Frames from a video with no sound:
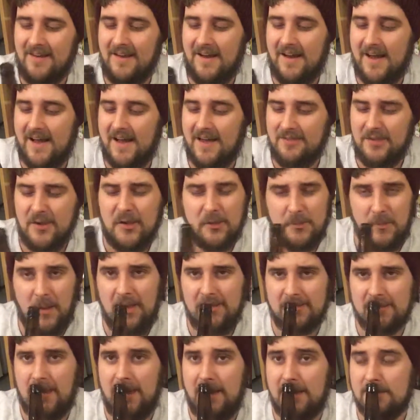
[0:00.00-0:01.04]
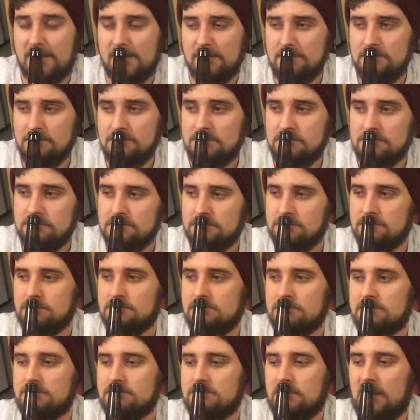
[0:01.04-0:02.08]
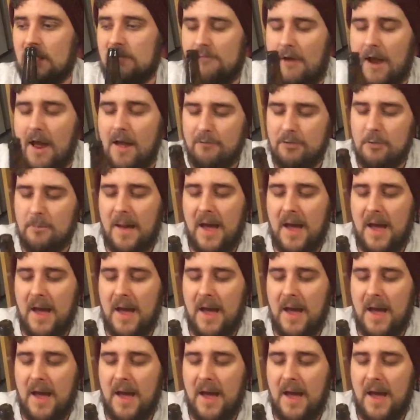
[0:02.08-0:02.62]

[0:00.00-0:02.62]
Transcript: uh, this smells nice. Right off the